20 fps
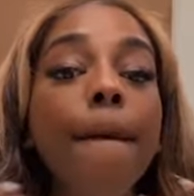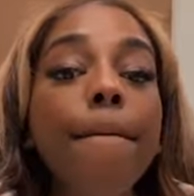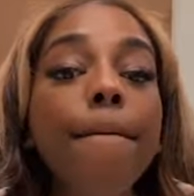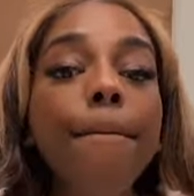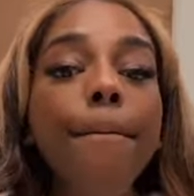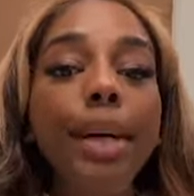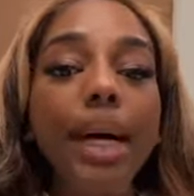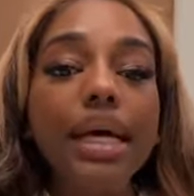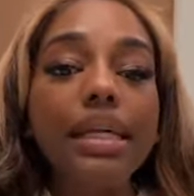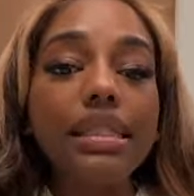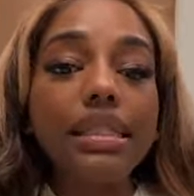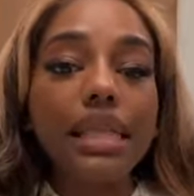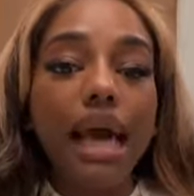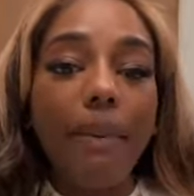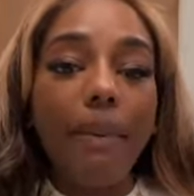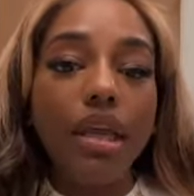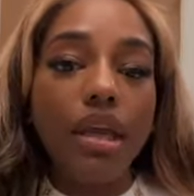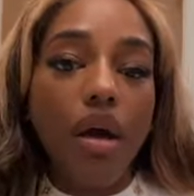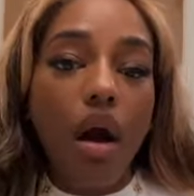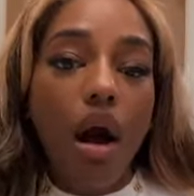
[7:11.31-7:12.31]
But
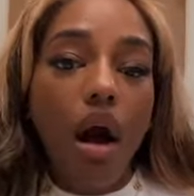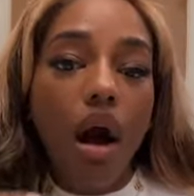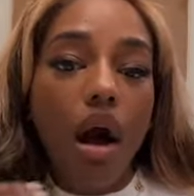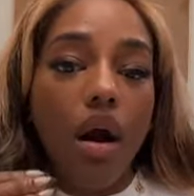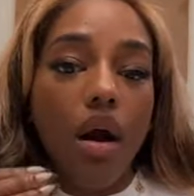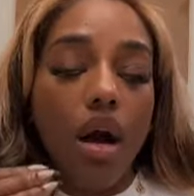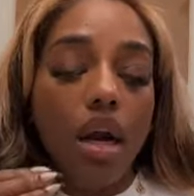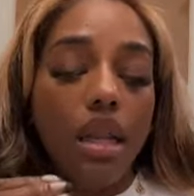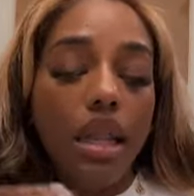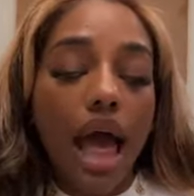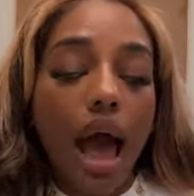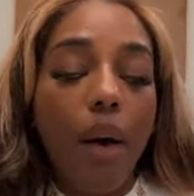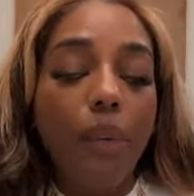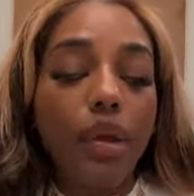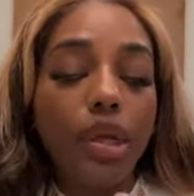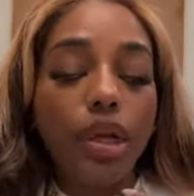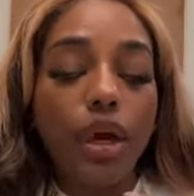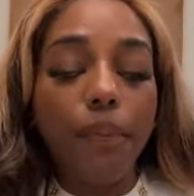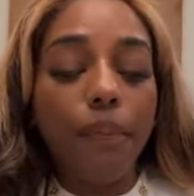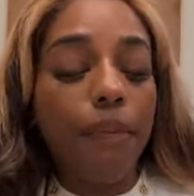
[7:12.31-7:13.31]
some of y'all are
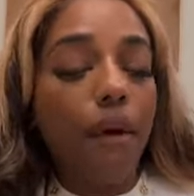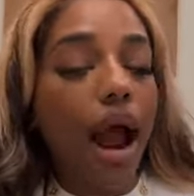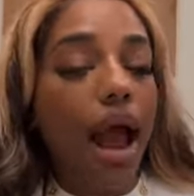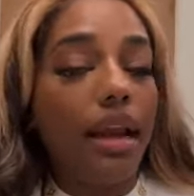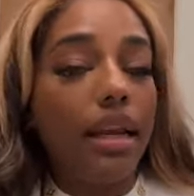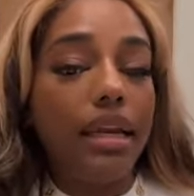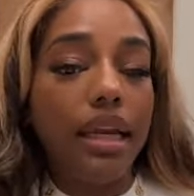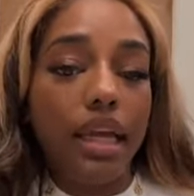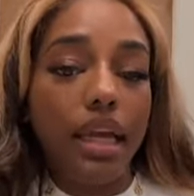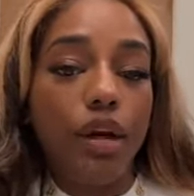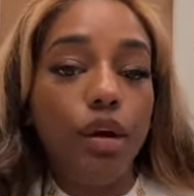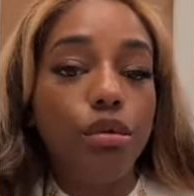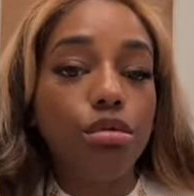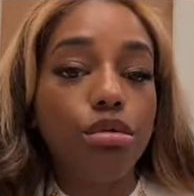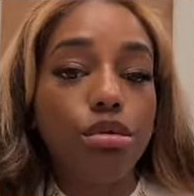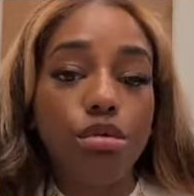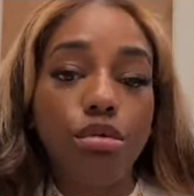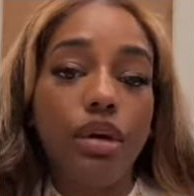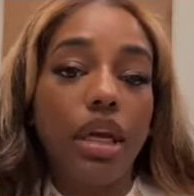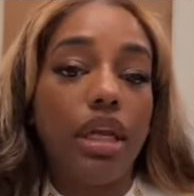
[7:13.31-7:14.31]
allowing your pride and ego
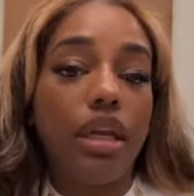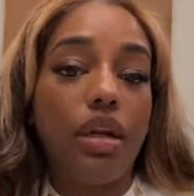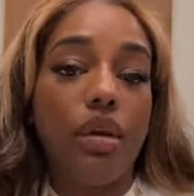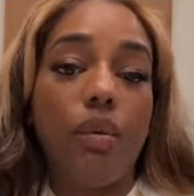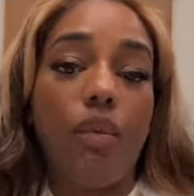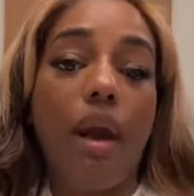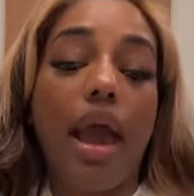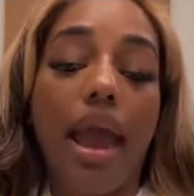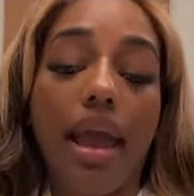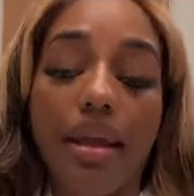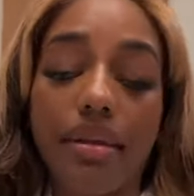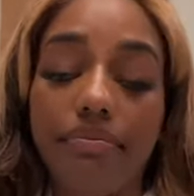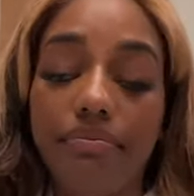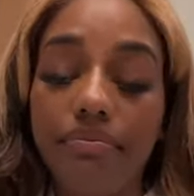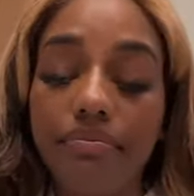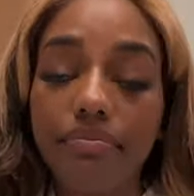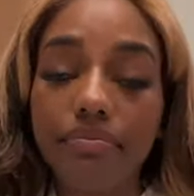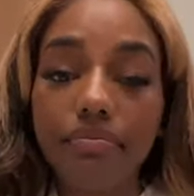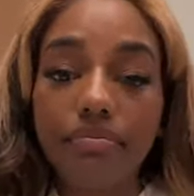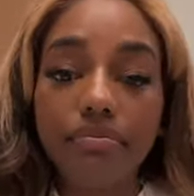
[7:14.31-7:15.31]
to get in the way.
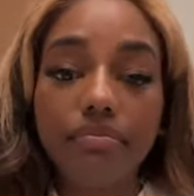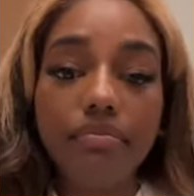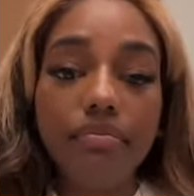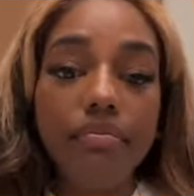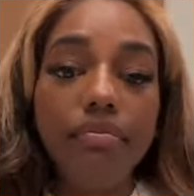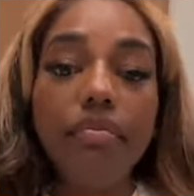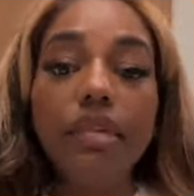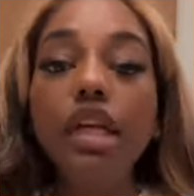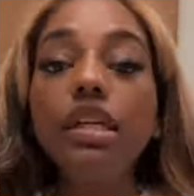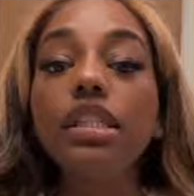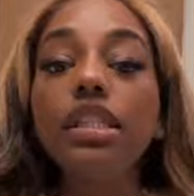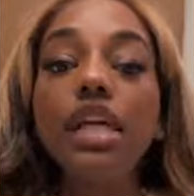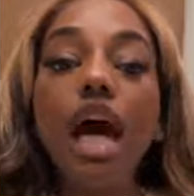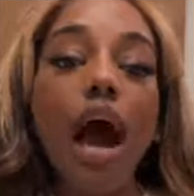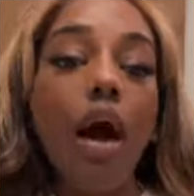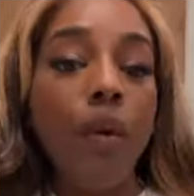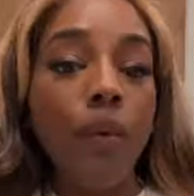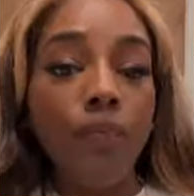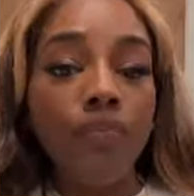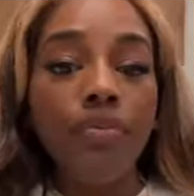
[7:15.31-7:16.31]
So,
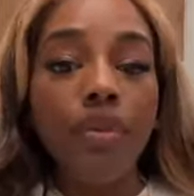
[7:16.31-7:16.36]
